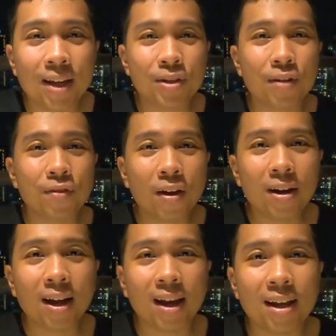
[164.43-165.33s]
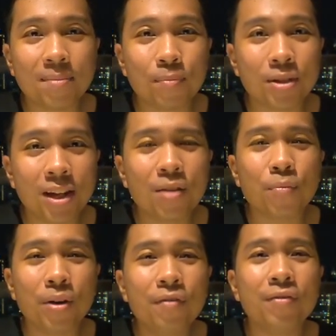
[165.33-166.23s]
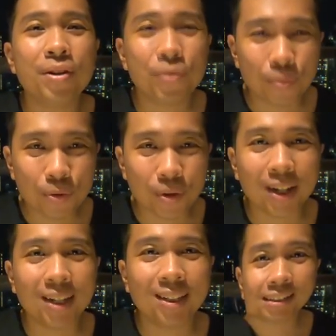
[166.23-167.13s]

so if not, let's proceed with the room tour.